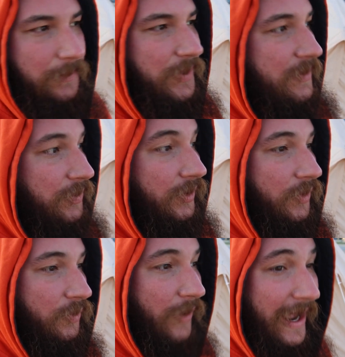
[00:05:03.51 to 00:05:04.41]
The people
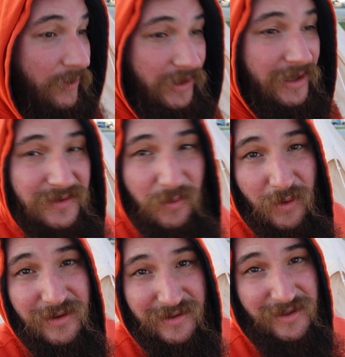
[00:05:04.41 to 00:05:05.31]
around us
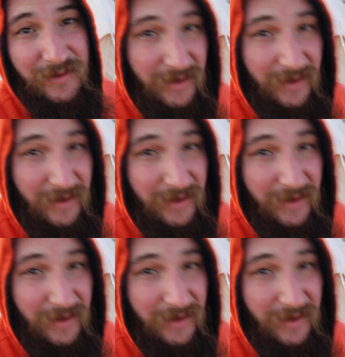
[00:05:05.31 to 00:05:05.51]
weren't so